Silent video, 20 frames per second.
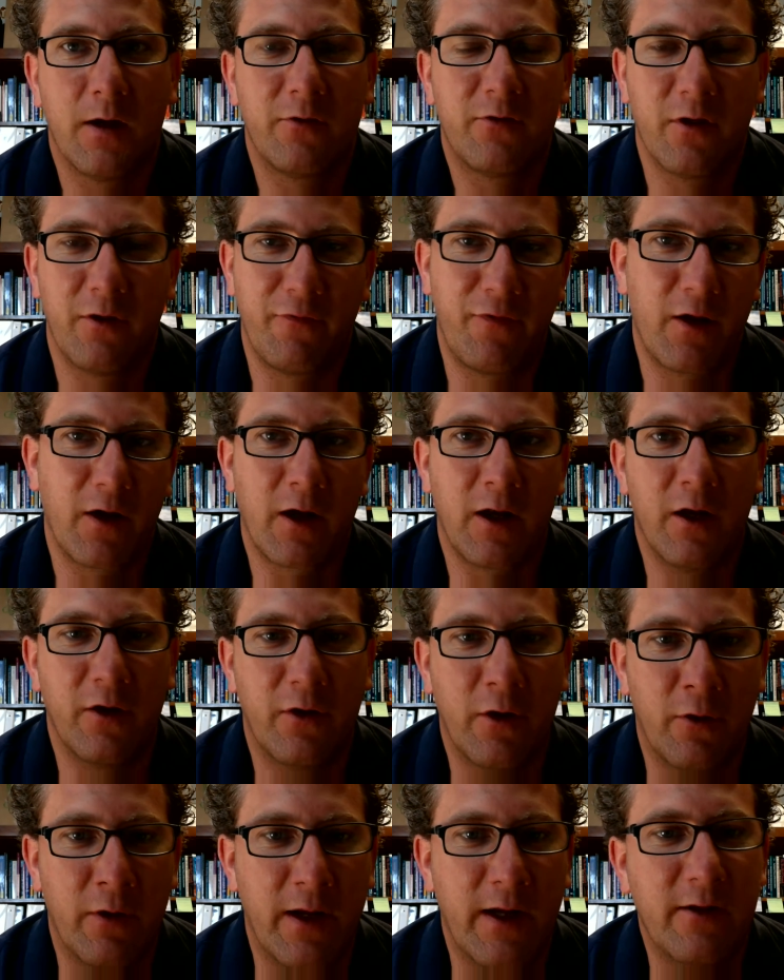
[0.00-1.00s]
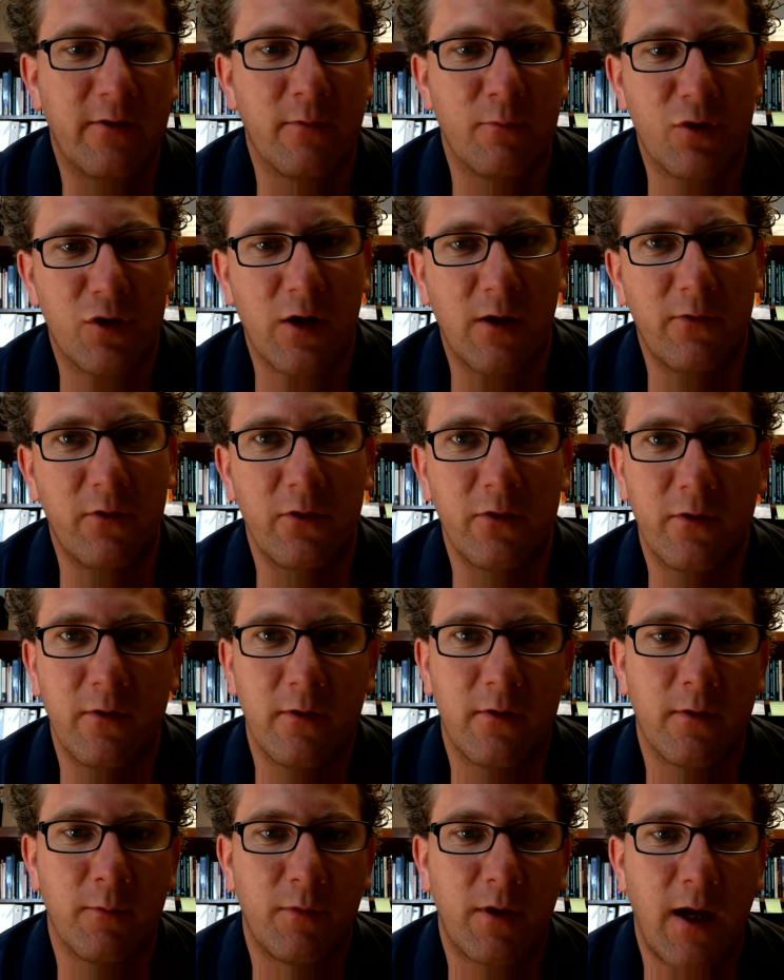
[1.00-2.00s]
So if they're going to donate some shovels
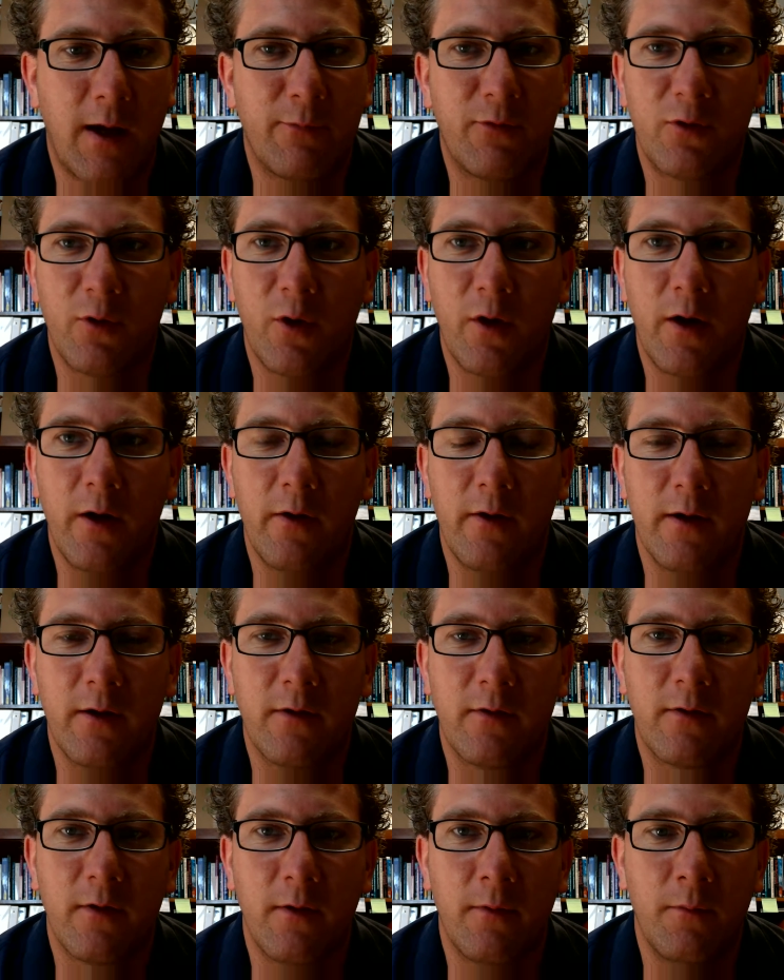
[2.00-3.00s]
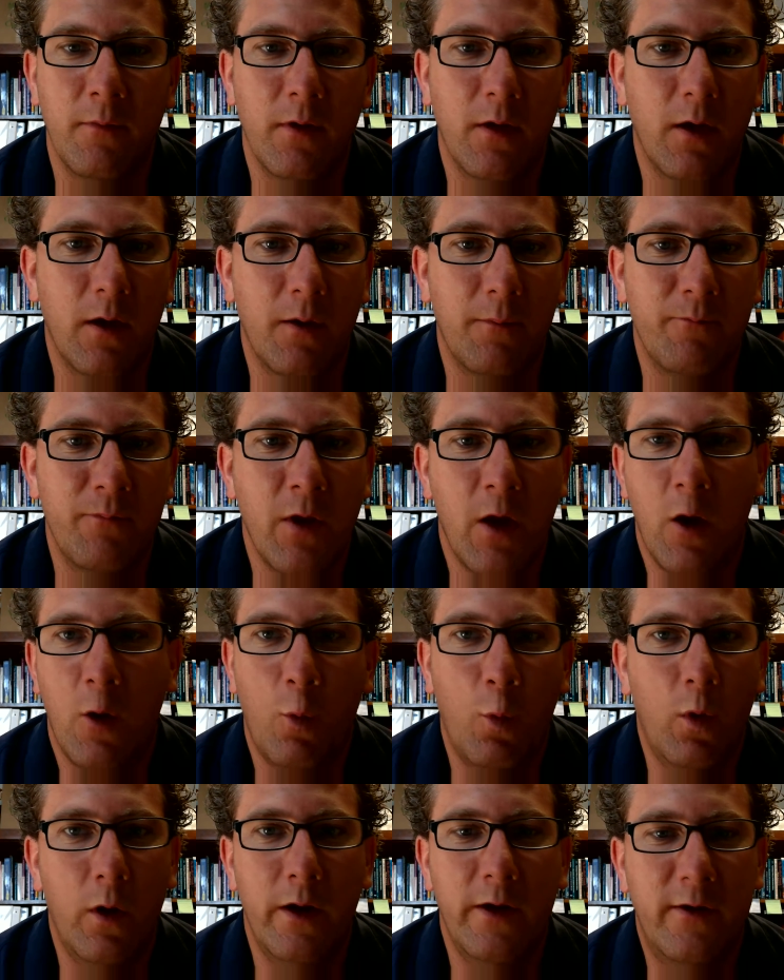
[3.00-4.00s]
and some topsoil and some
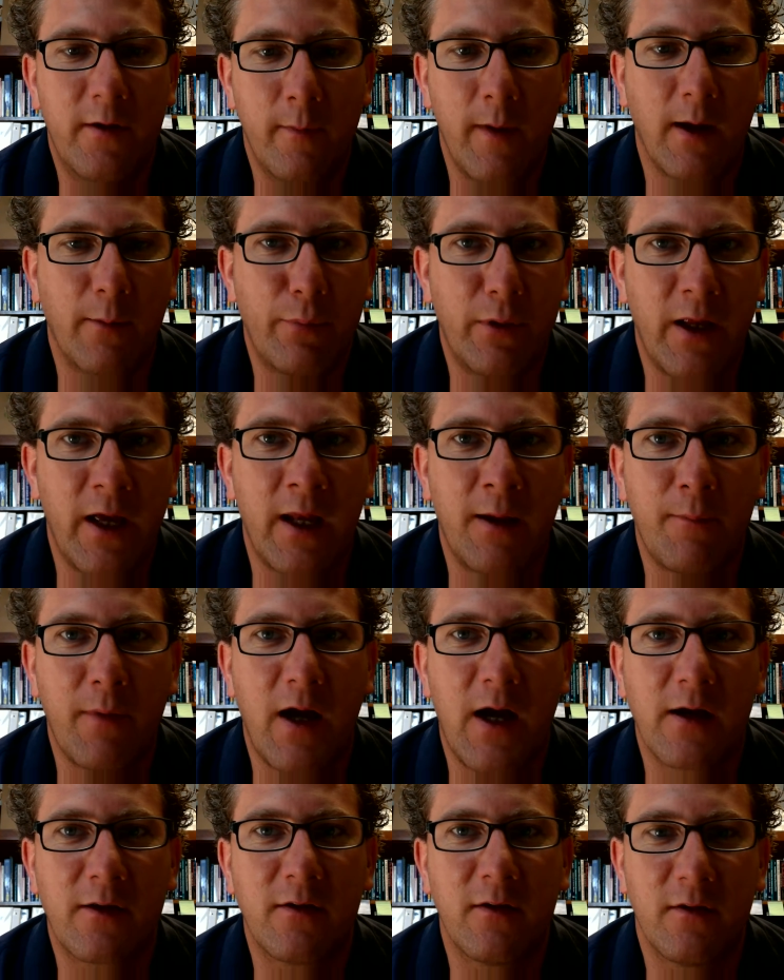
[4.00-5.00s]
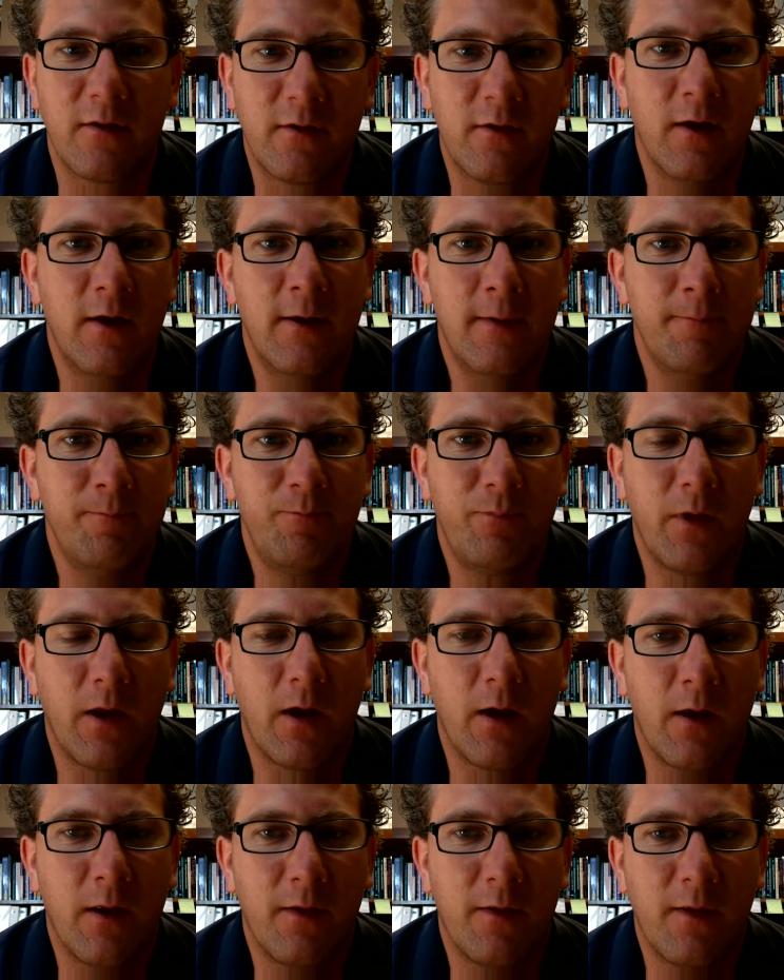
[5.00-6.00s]
wood to make planting boxes,
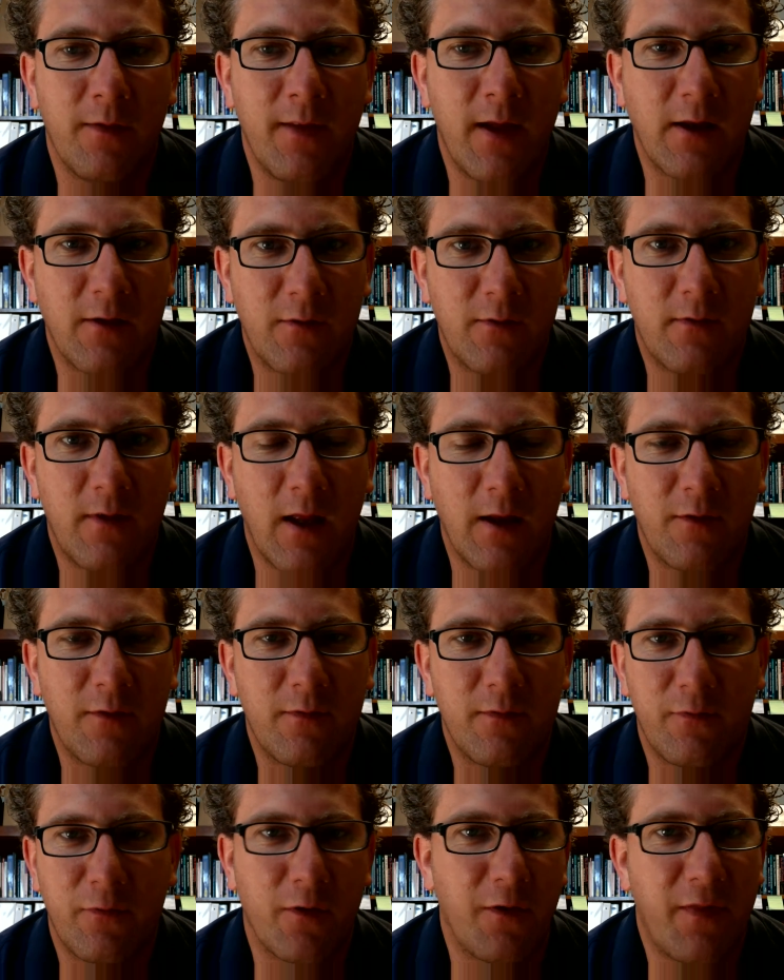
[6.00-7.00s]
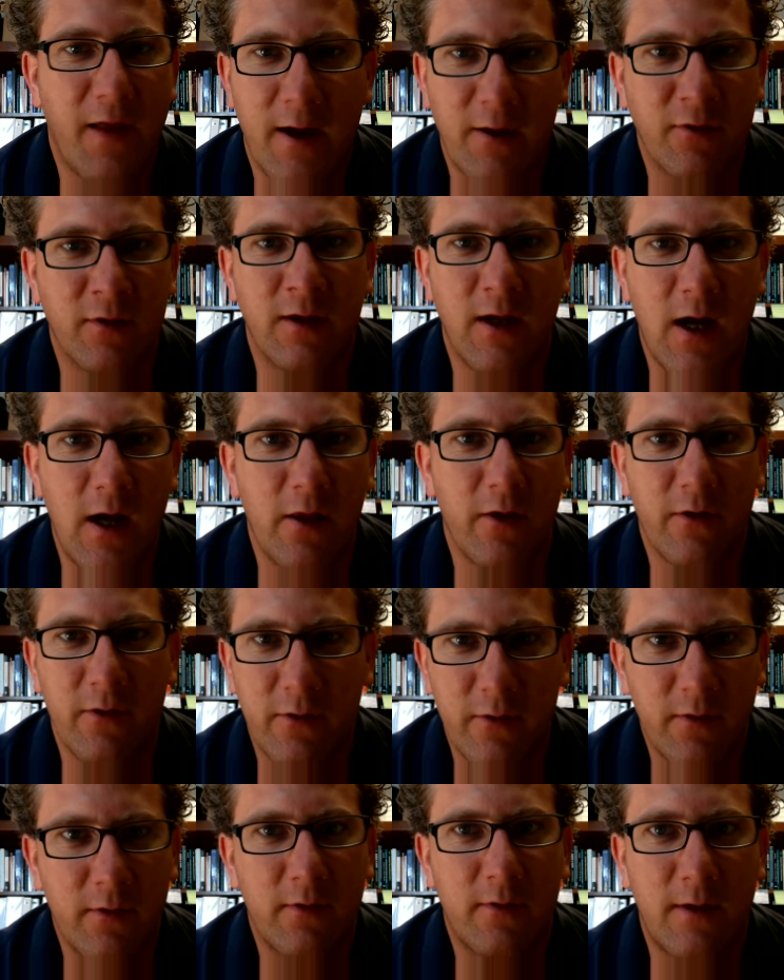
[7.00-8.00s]
then that's for
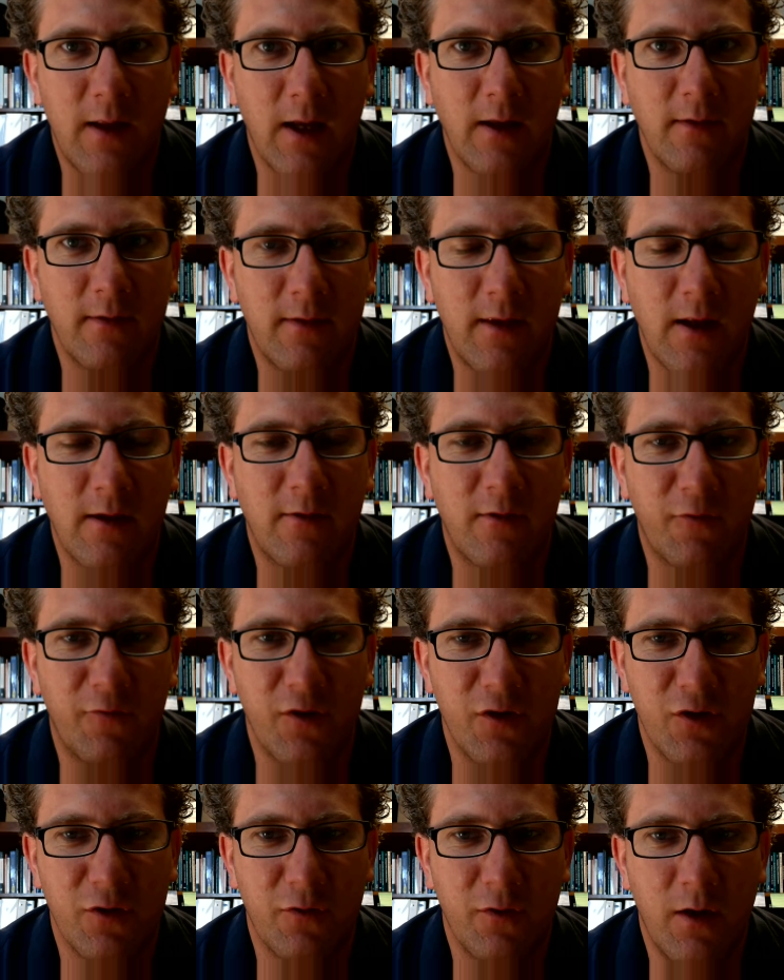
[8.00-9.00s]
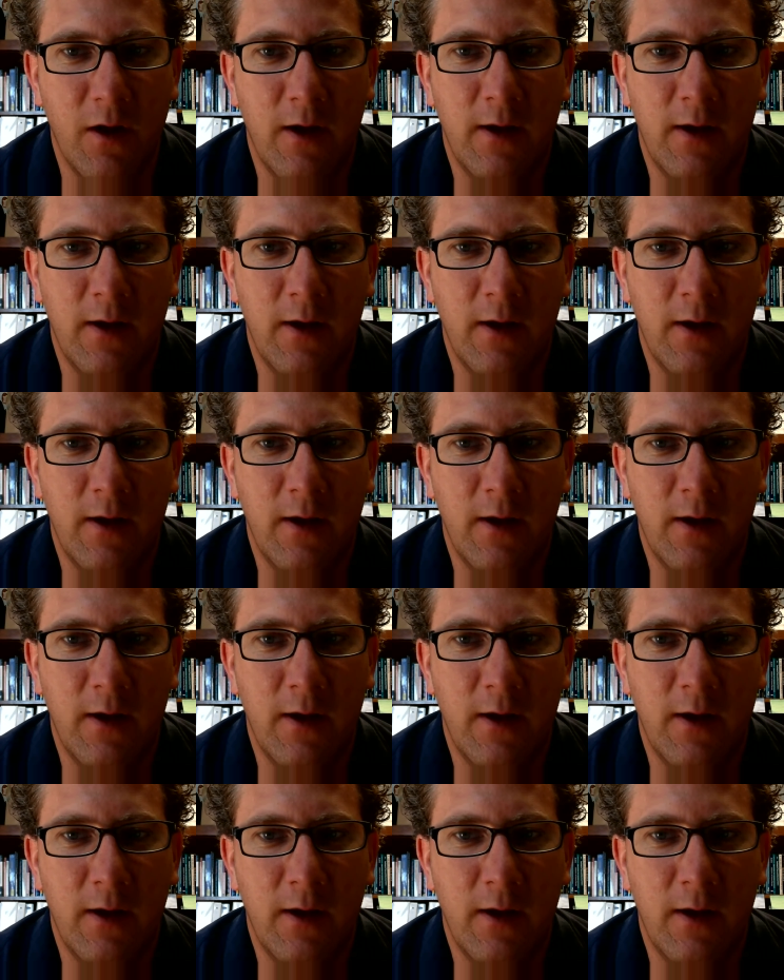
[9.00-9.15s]
$1,000. That's sufficient.